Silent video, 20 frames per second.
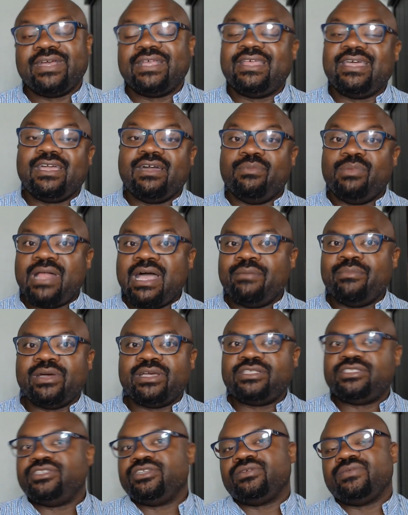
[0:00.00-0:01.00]
Like a
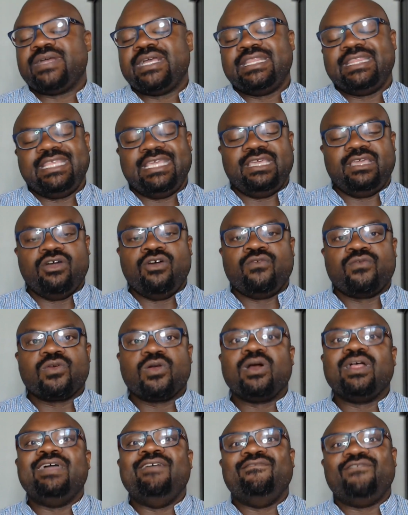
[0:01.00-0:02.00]
blockbuster, right? The
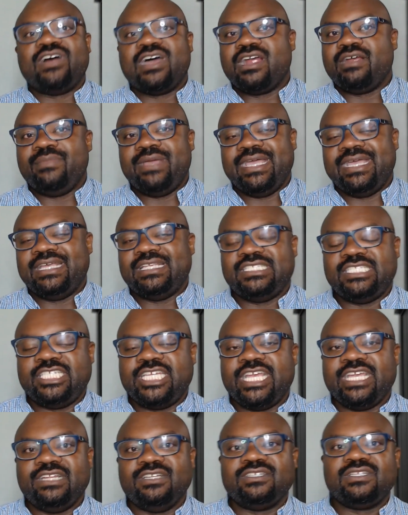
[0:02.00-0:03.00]
overall environment has
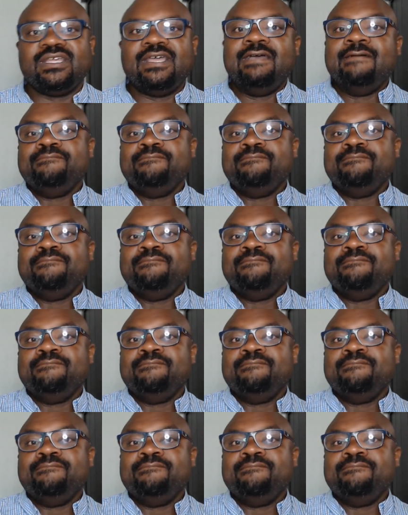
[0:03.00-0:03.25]
changed.